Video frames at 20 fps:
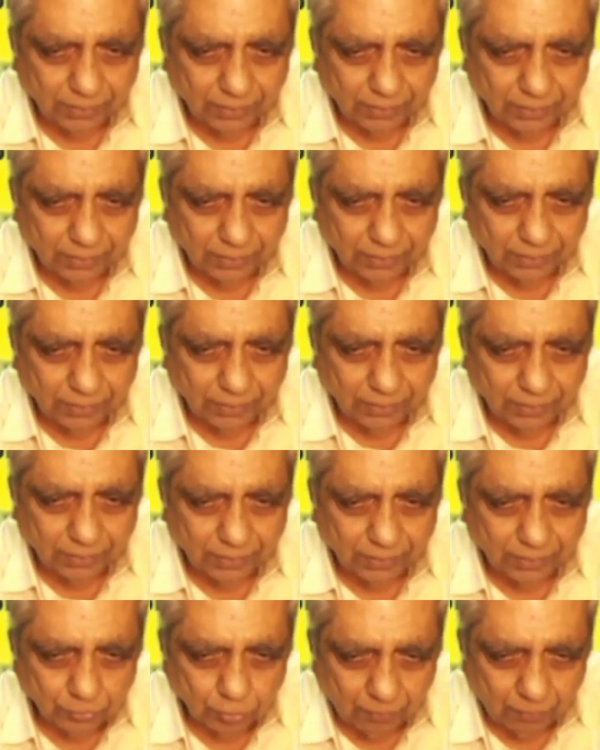So when I
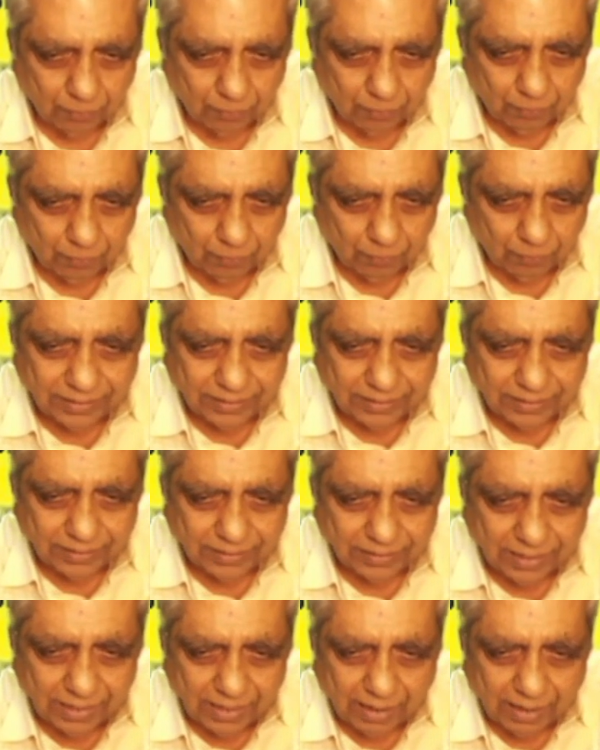divide, I should
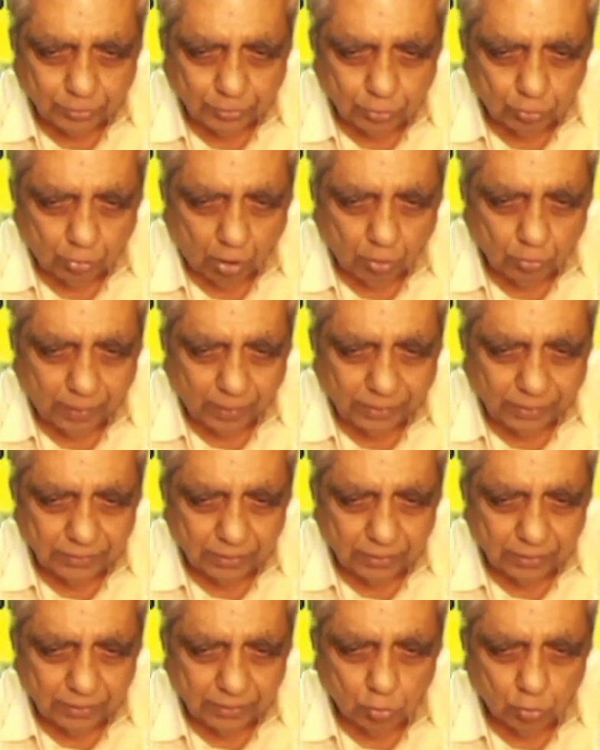round by the 2
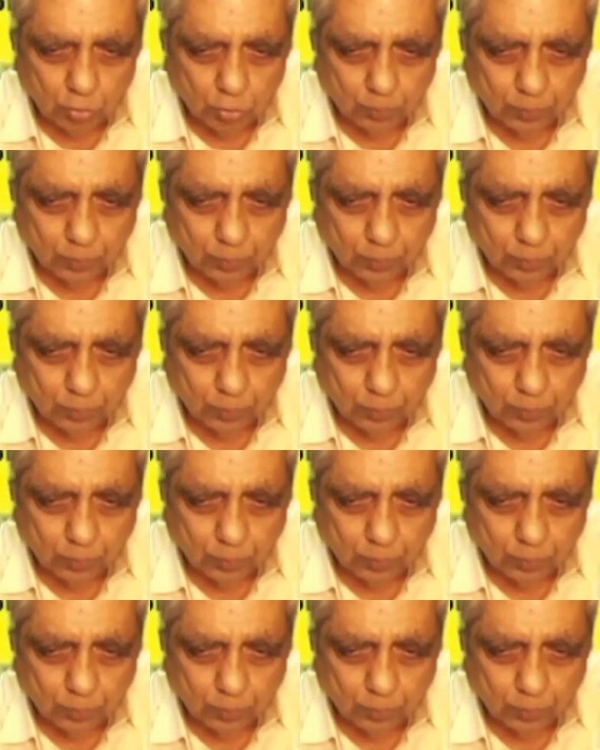places.